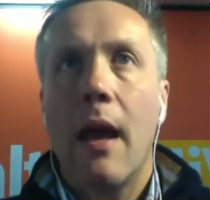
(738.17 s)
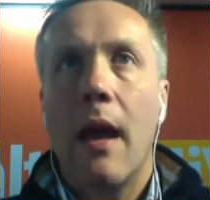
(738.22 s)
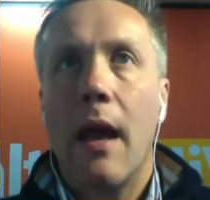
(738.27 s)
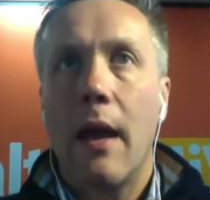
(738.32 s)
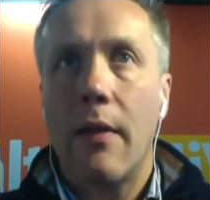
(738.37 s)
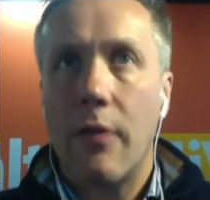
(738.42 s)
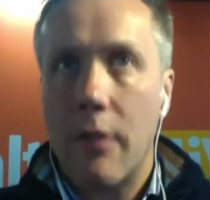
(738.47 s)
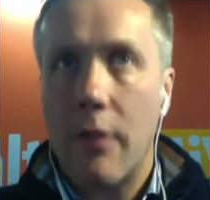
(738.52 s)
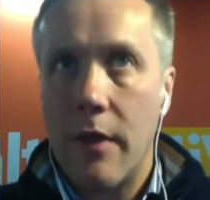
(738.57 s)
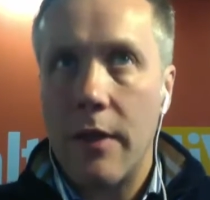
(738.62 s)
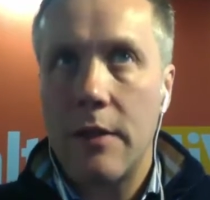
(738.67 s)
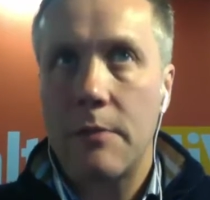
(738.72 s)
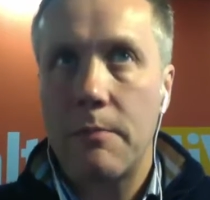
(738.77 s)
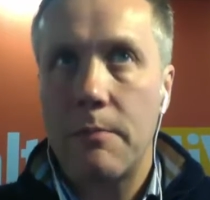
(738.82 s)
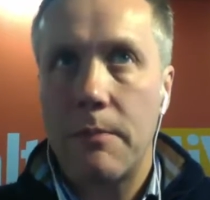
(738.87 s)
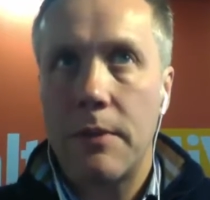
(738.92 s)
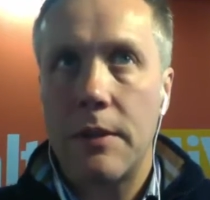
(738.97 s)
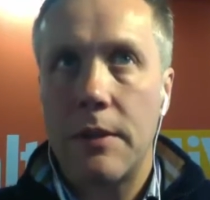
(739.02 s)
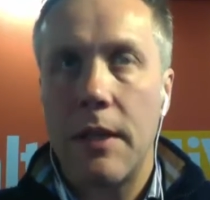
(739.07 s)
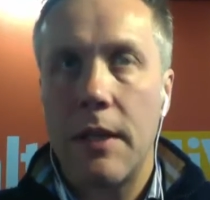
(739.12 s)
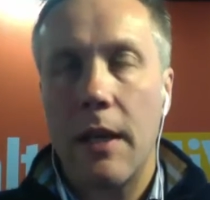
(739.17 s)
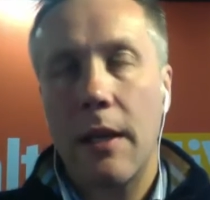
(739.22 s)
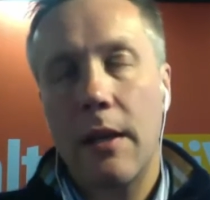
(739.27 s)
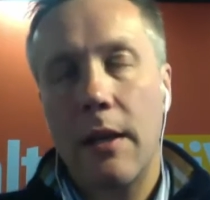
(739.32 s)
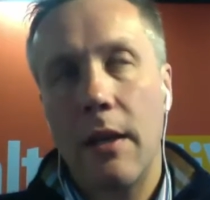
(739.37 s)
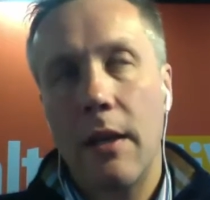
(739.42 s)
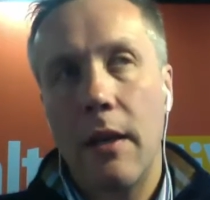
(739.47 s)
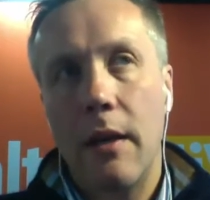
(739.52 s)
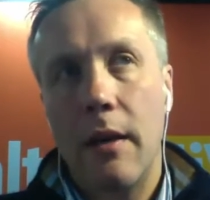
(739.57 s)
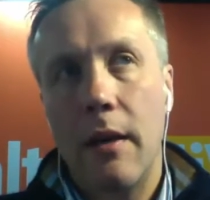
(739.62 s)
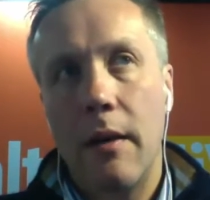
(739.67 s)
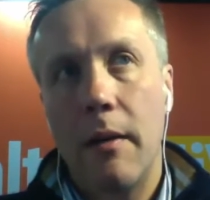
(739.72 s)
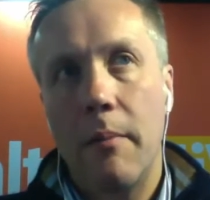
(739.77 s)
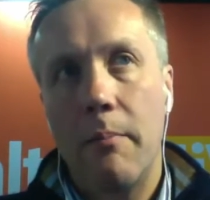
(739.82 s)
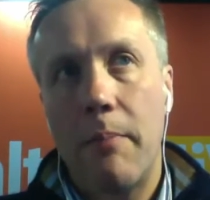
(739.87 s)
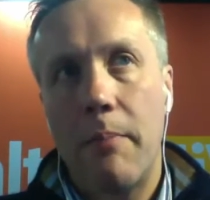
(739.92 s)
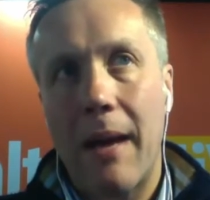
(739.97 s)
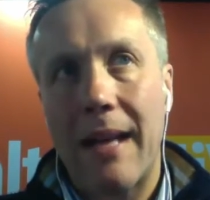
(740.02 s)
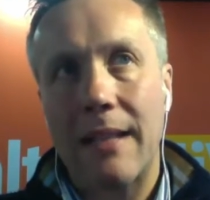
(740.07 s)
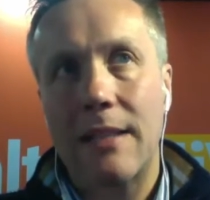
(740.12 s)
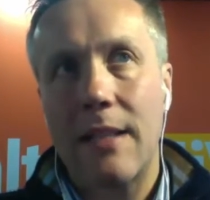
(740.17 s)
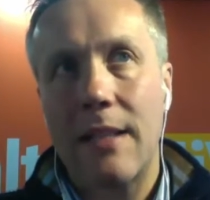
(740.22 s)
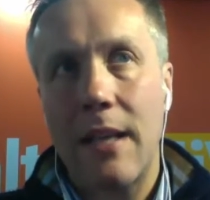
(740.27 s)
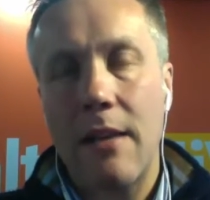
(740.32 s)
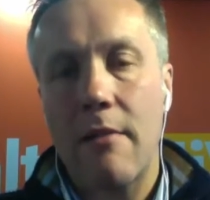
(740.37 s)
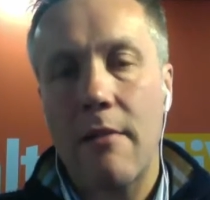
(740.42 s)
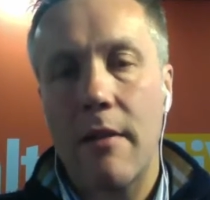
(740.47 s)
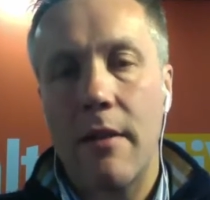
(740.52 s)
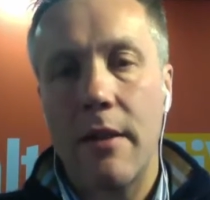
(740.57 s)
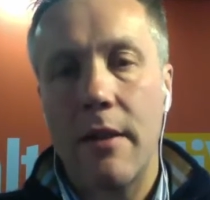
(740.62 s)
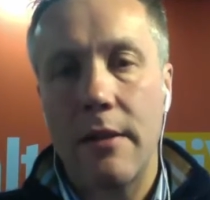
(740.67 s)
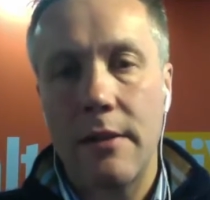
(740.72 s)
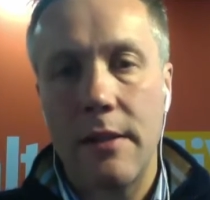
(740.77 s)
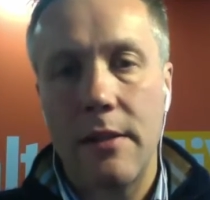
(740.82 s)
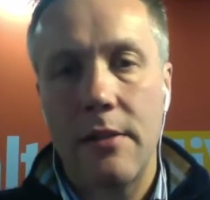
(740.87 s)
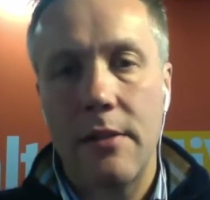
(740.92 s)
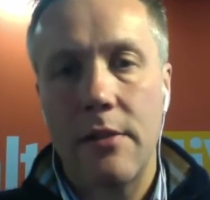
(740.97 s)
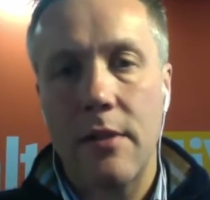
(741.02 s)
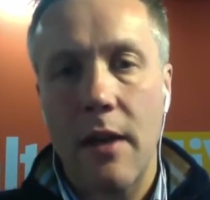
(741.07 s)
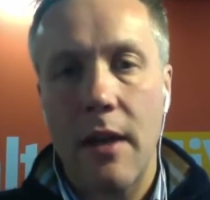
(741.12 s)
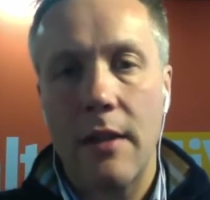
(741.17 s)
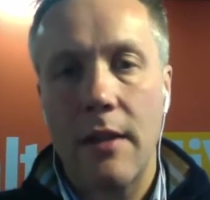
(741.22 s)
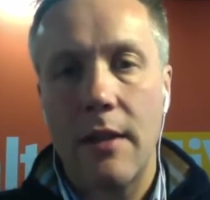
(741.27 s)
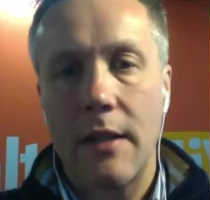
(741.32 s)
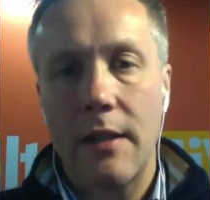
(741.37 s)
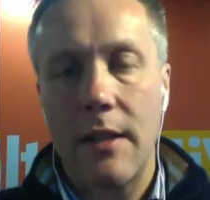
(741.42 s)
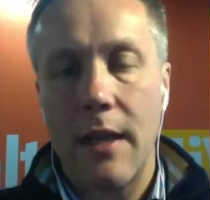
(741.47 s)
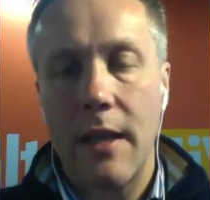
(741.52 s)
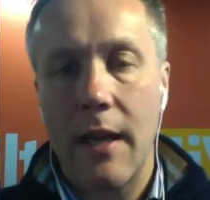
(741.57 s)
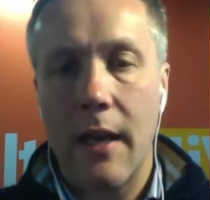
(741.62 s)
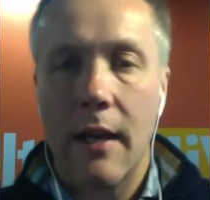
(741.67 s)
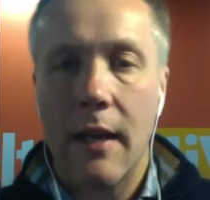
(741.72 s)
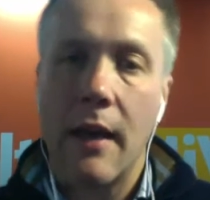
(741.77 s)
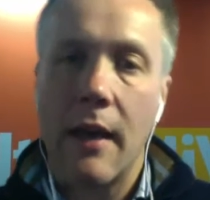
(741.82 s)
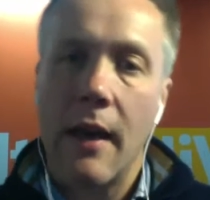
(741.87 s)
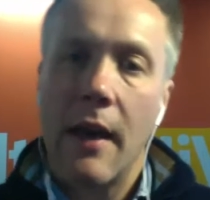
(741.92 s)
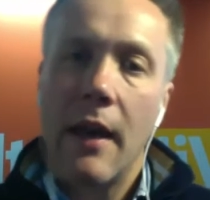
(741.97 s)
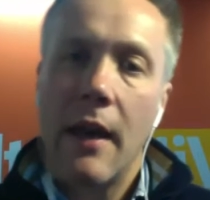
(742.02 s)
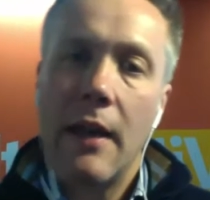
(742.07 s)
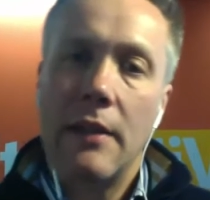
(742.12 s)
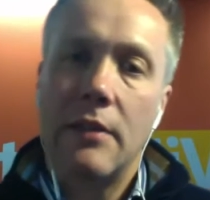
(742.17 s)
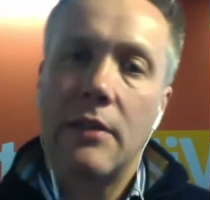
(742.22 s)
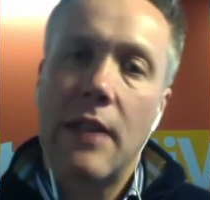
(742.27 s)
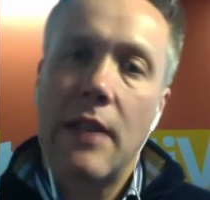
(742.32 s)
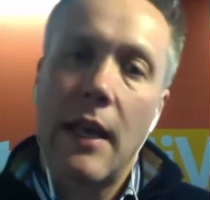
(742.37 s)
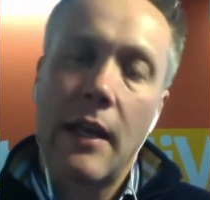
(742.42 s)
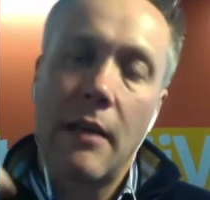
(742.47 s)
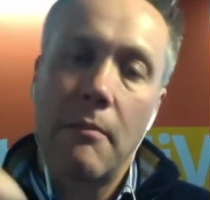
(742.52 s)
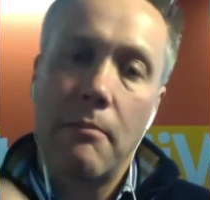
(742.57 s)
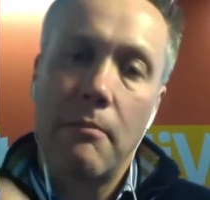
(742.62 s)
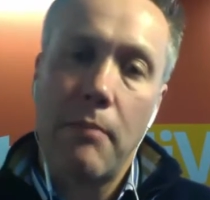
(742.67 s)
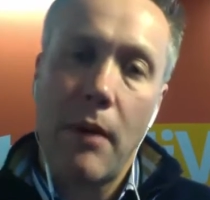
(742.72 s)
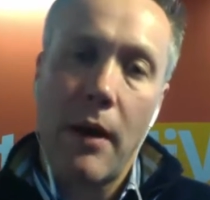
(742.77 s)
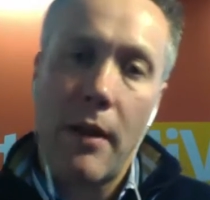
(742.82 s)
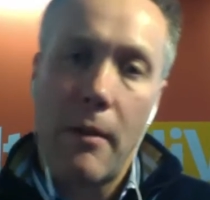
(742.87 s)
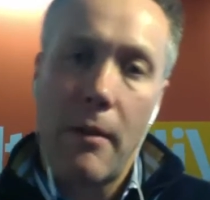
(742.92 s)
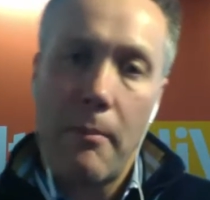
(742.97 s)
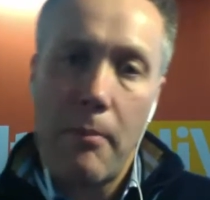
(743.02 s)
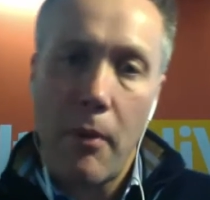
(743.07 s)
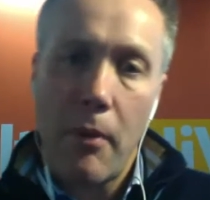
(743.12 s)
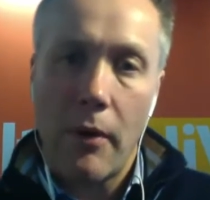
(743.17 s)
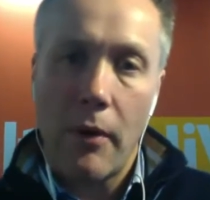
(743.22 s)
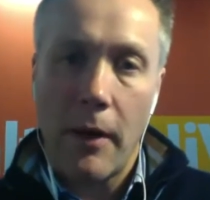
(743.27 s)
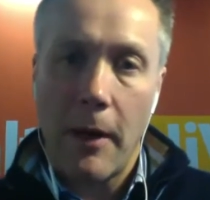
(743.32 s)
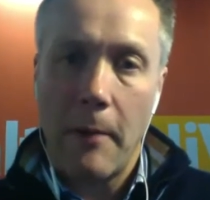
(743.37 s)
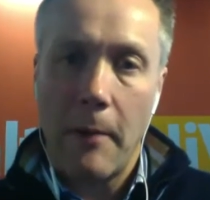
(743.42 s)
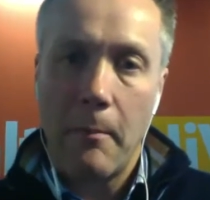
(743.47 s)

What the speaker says: And this particular bacteria that's inside the tick is taken by the body